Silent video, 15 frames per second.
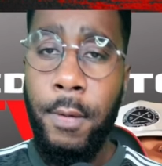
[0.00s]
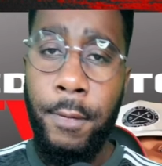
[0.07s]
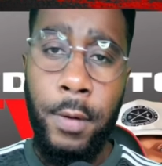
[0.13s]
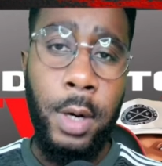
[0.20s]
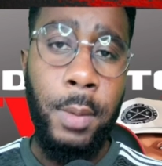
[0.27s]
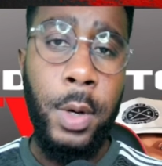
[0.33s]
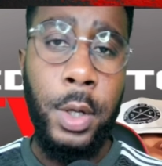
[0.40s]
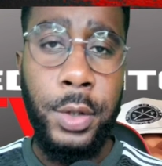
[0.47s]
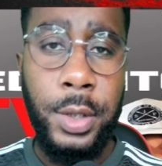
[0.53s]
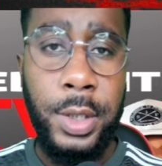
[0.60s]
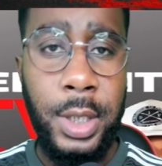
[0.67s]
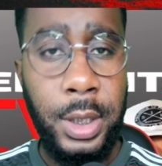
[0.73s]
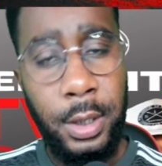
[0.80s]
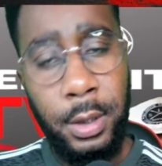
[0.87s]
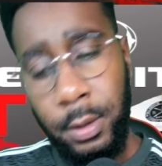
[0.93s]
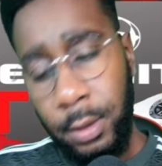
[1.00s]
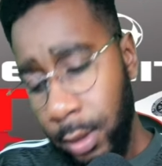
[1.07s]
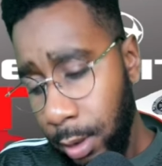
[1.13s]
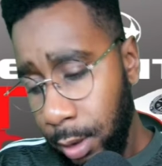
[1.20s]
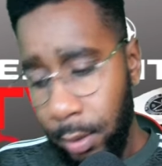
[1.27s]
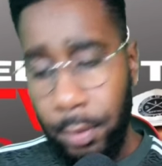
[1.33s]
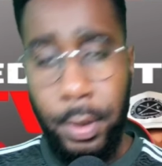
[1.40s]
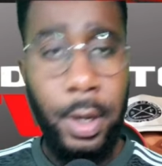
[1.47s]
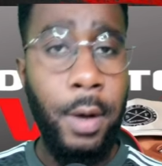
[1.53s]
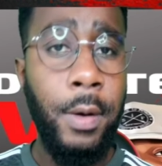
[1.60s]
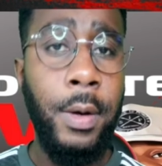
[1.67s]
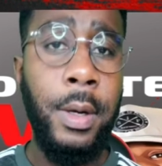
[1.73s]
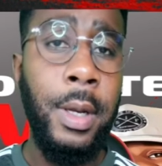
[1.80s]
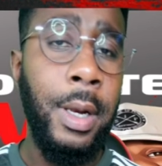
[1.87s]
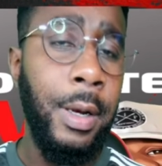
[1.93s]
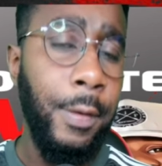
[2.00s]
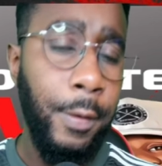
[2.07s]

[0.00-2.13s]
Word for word: volume 116, the, the,